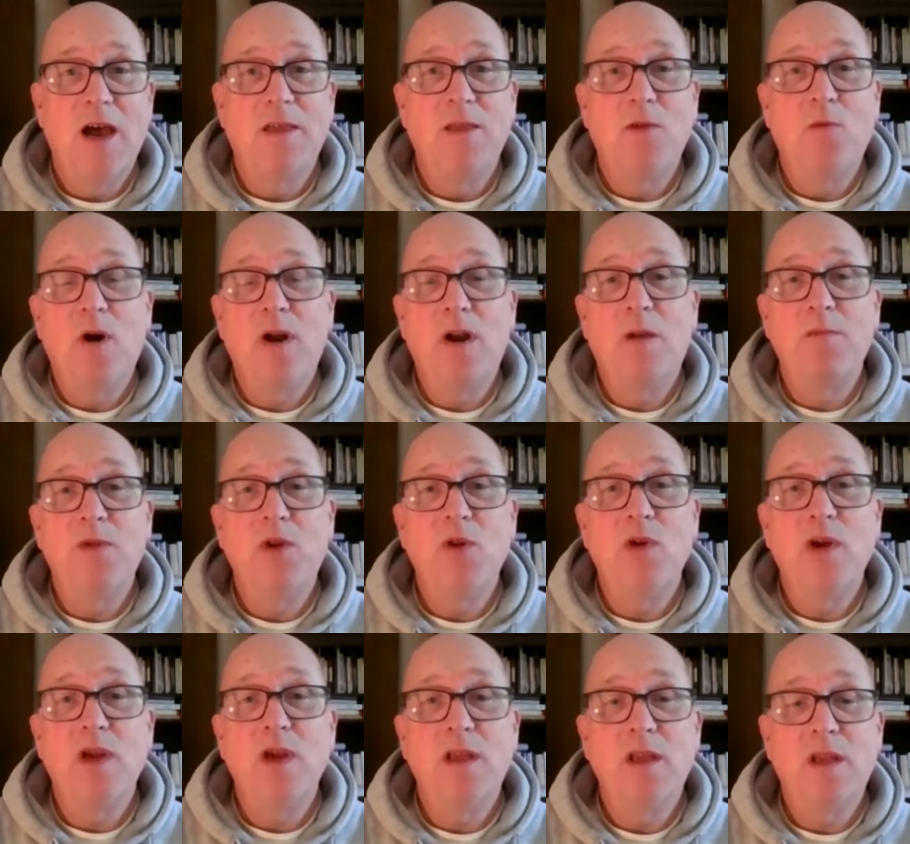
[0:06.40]
Uh, the one I'm
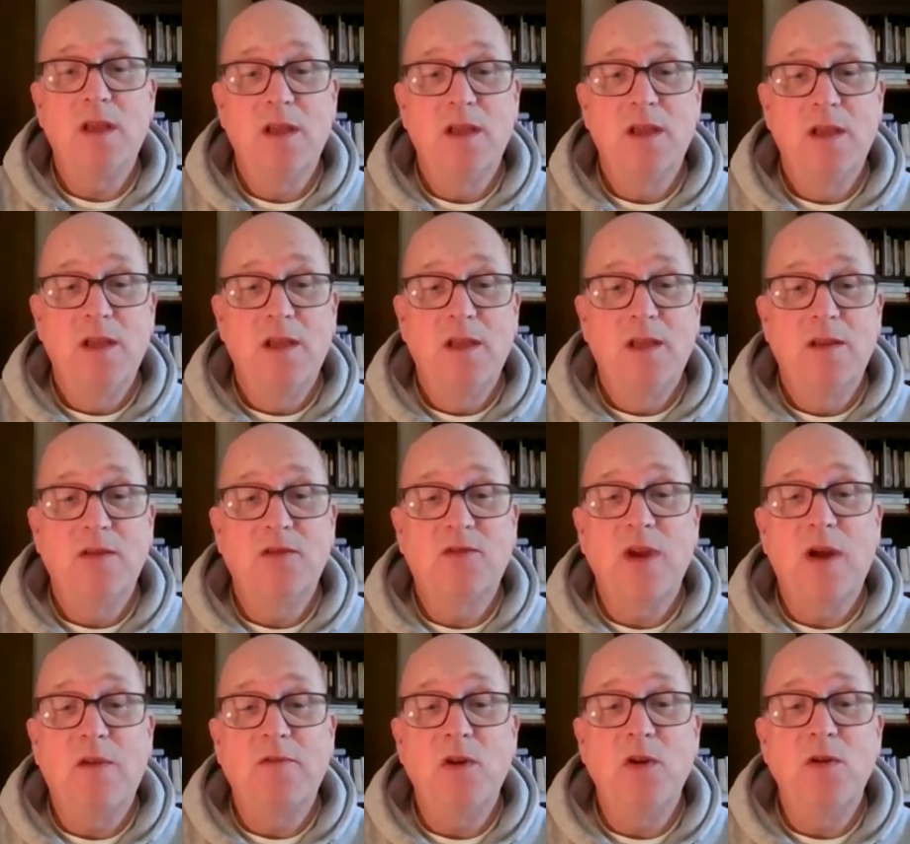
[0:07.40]
doing
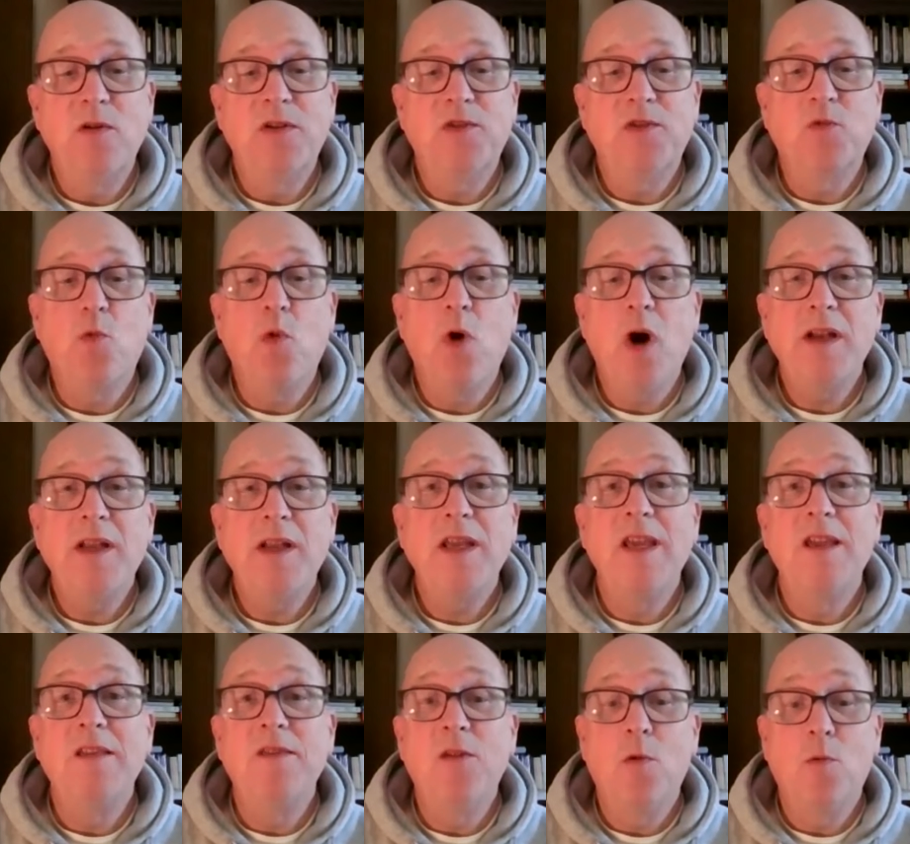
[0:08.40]
this afternoon is what
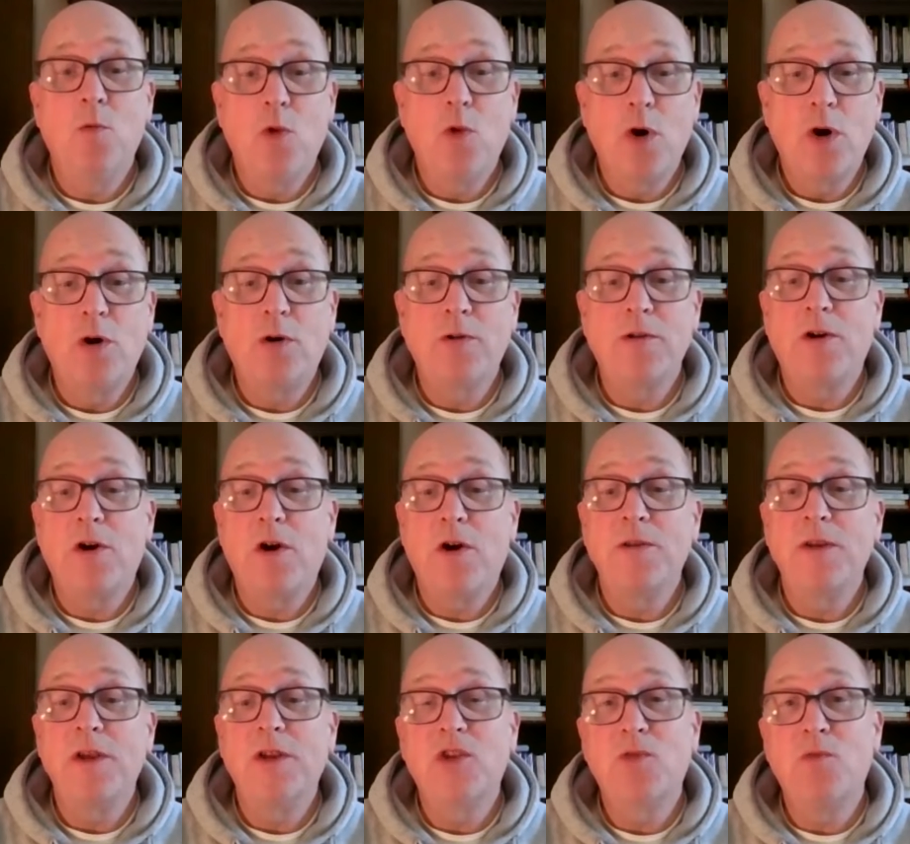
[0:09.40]
in the world are
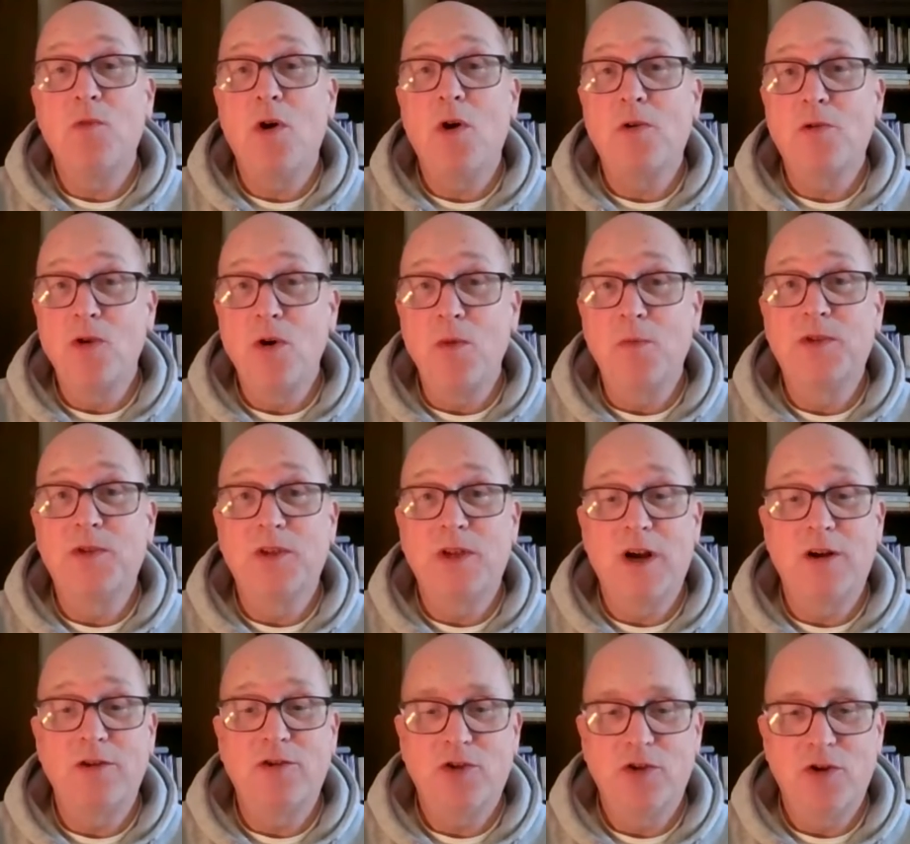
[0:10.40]
all these small groups at
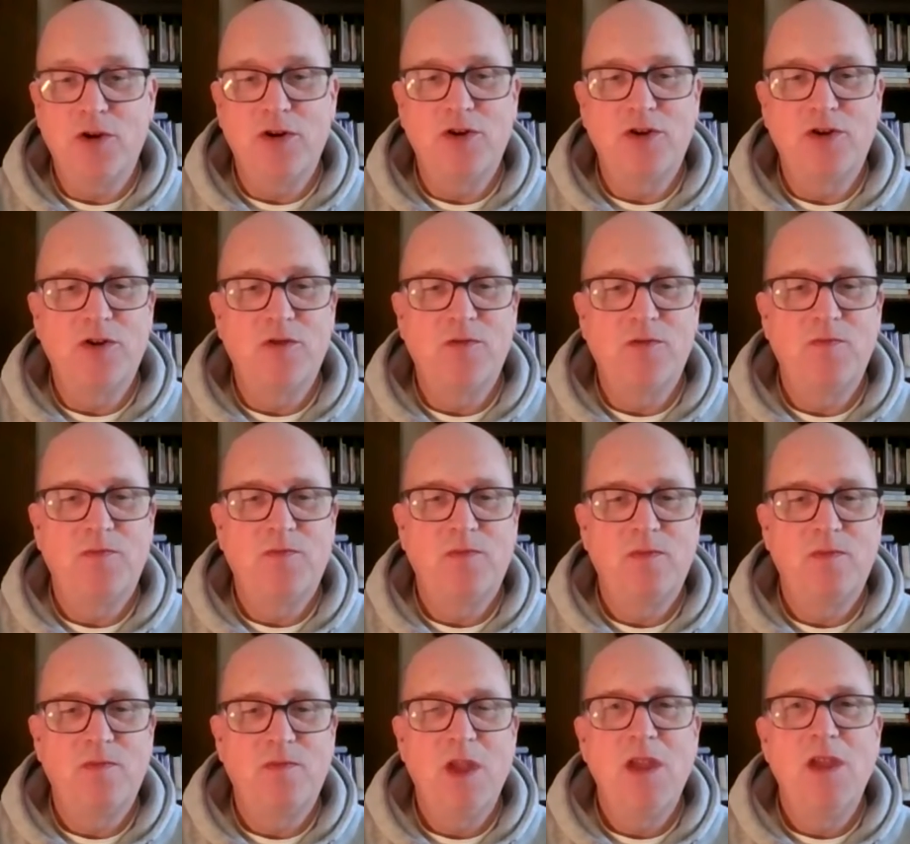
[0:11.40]
our church?
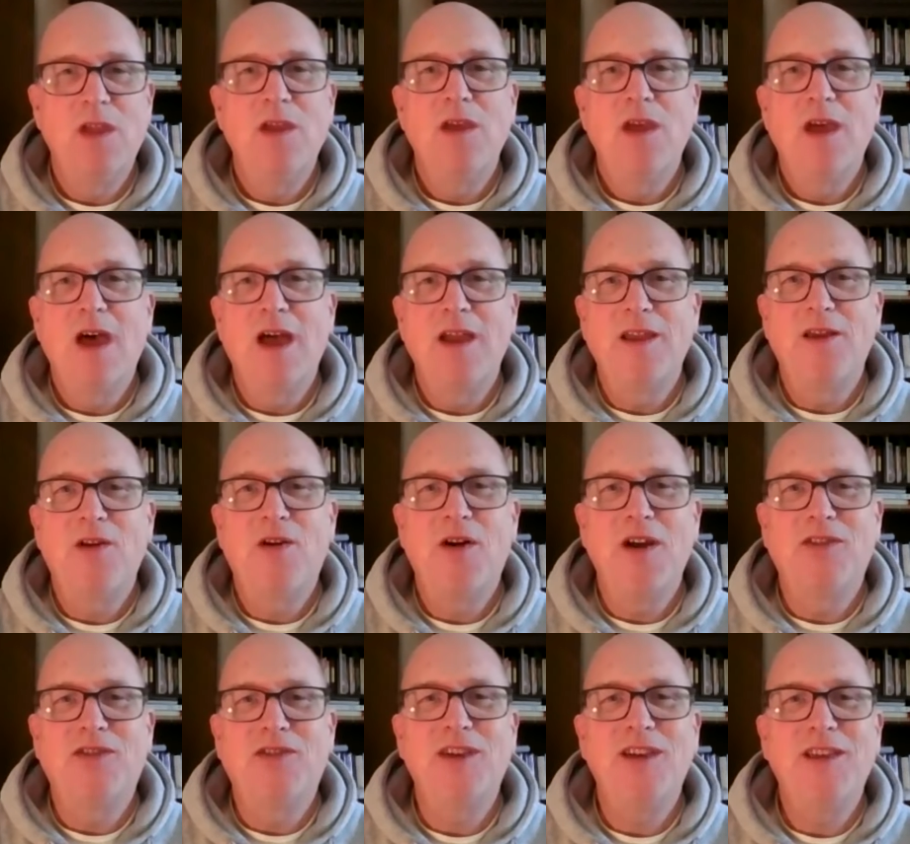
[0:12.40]
Uh, you know,
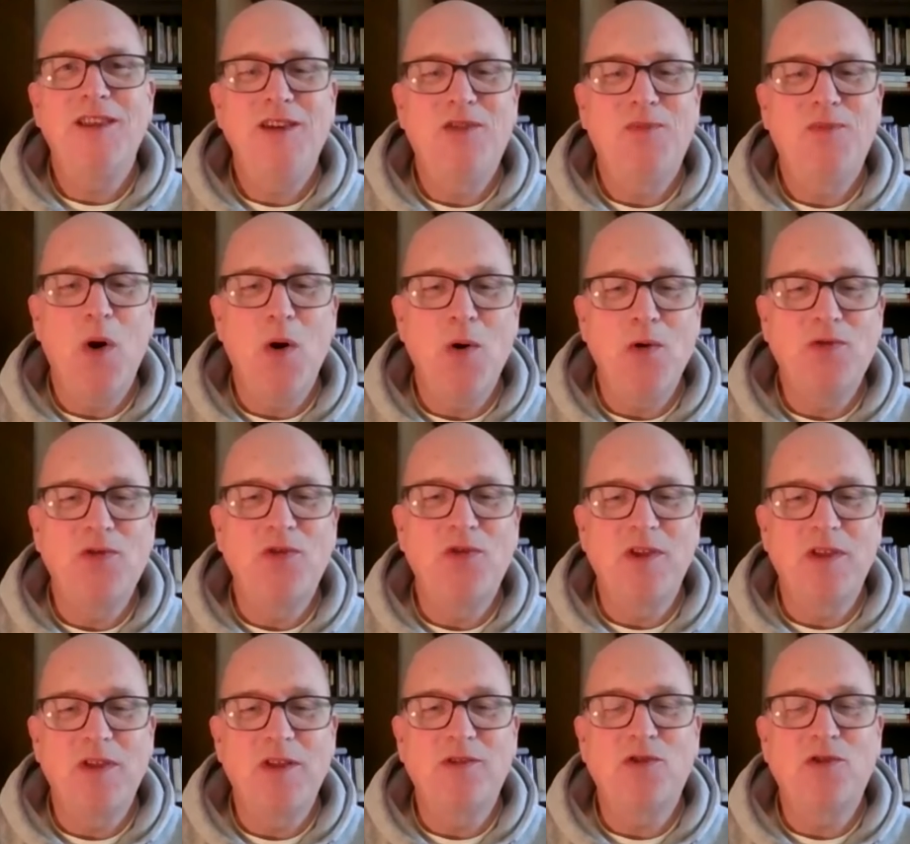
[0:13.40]
I see these
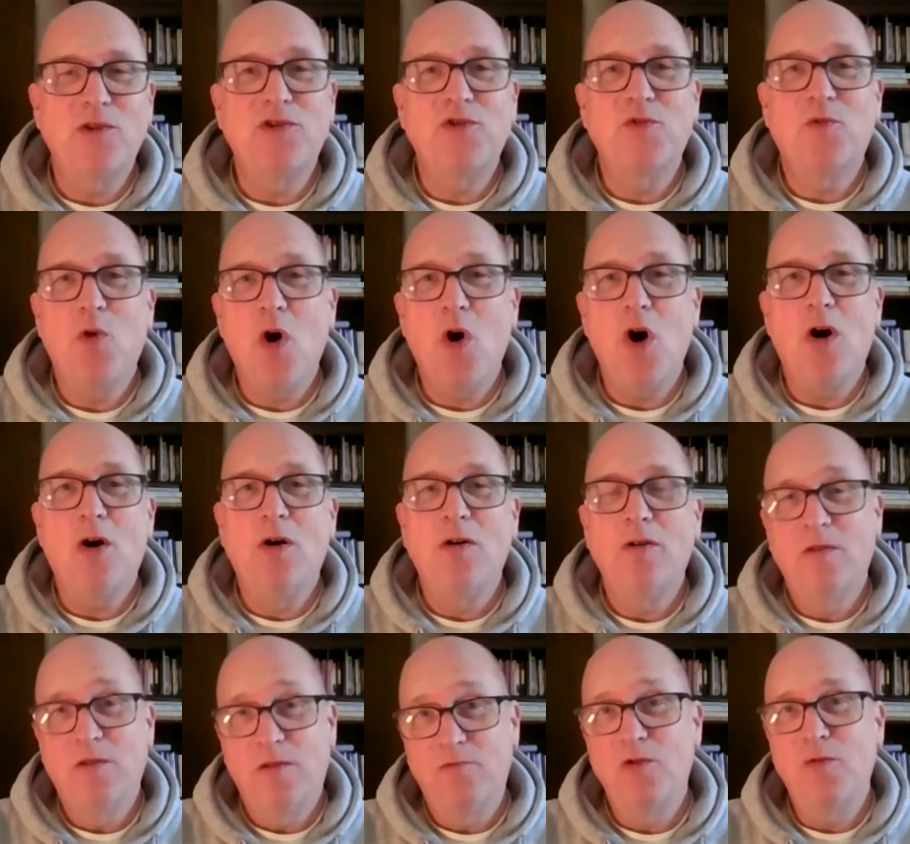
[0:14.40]
posters on the church
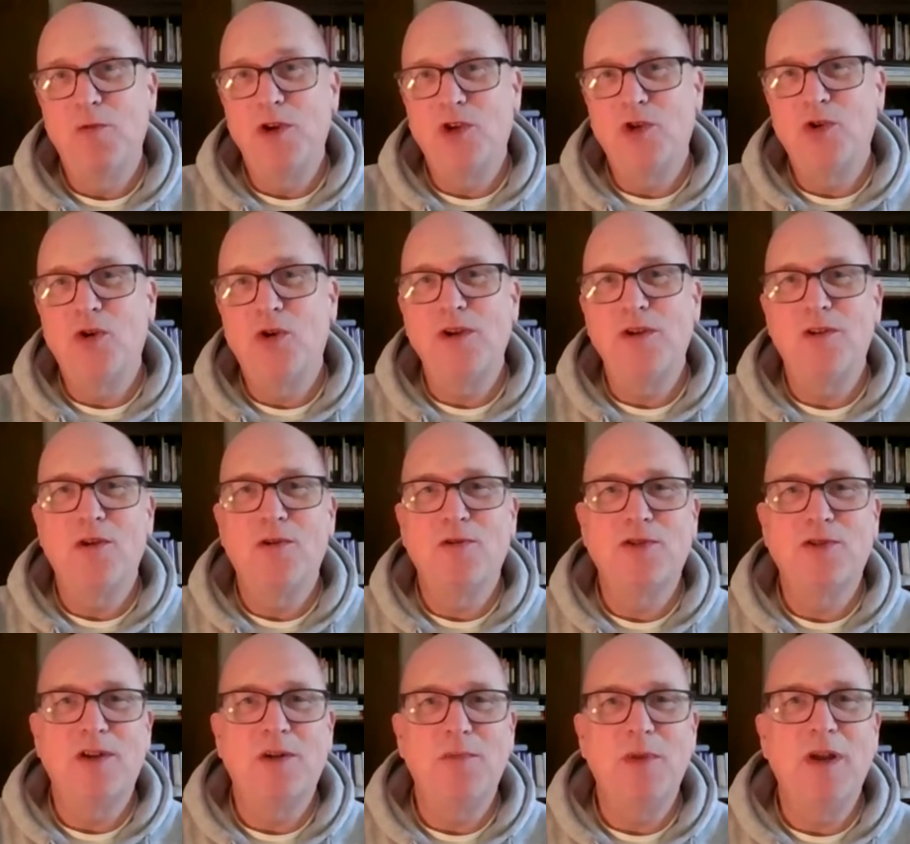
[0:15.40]
wall. We'll be showing you
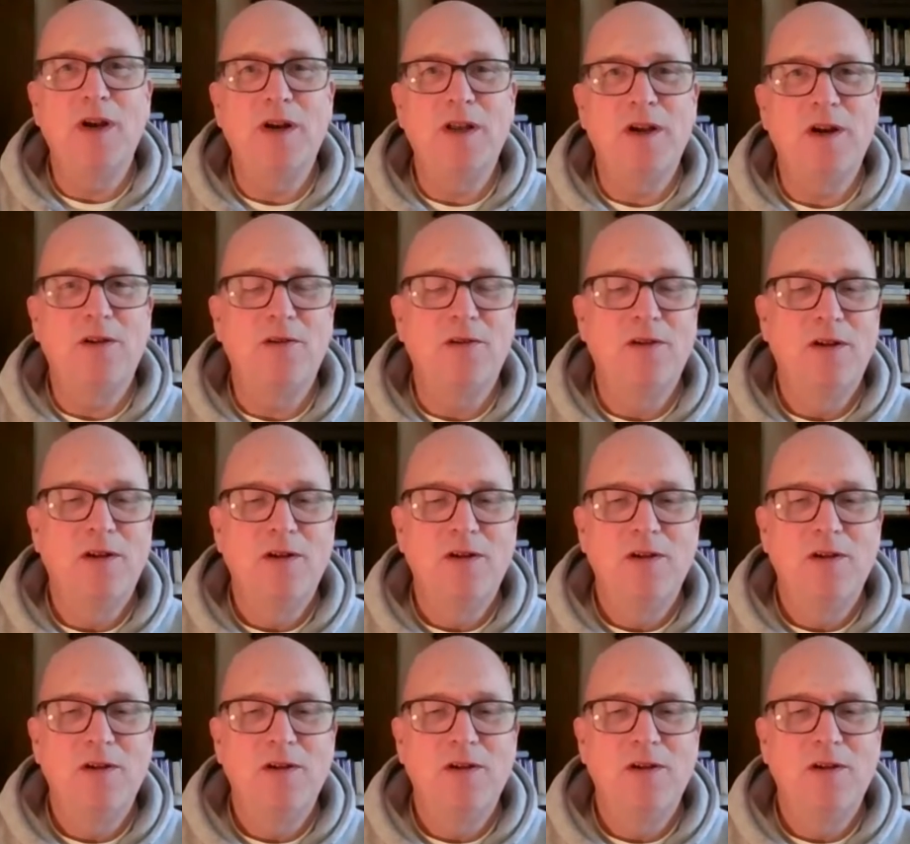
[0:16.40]
those in a minute here.